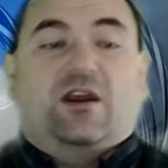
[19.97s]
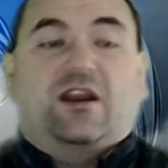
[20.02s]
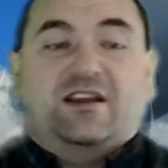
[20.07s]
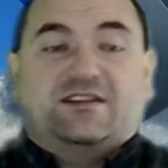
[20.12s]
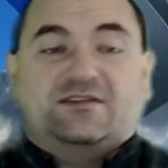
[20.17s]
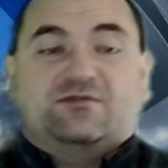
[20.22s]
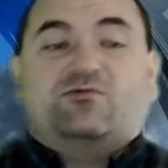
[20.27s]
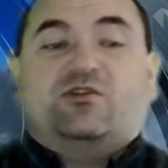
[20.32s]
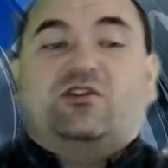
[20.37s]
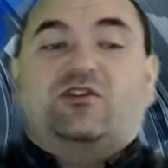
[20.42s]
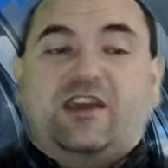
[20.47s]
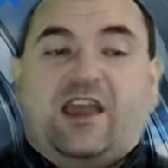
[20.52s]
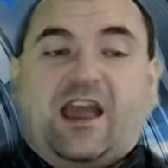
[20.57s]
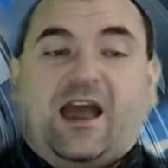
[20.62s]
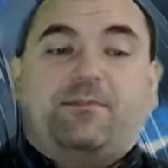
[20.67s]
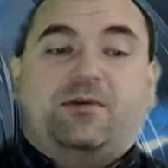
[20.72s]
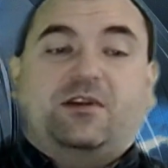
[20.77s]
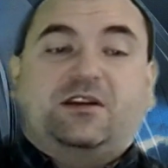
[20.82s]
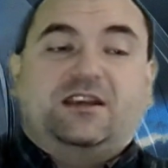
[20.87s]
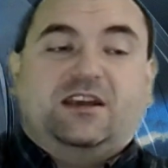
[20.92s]
rain doesn't really
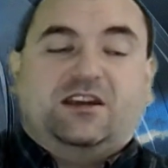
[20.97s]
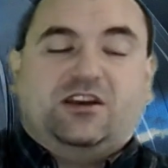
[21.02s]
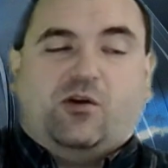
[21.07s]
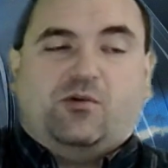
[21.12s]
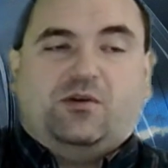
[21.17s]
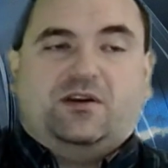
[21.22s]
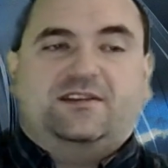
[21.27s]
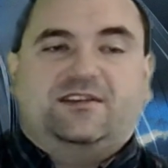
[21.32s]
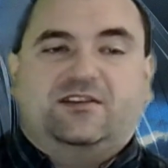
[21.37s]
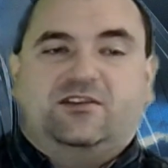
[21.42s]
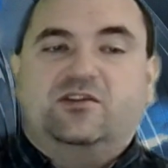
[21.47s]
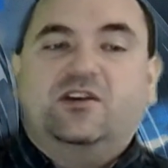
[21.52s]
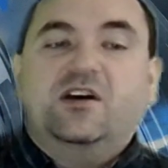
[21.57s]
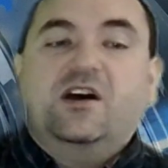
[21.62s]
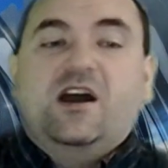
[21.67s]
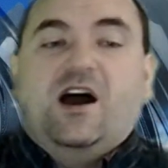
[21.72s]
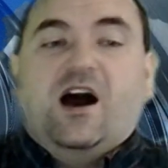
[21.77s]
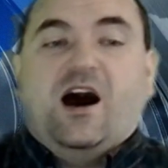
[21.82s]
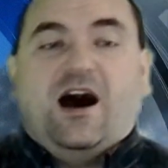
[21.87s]
happen, get going till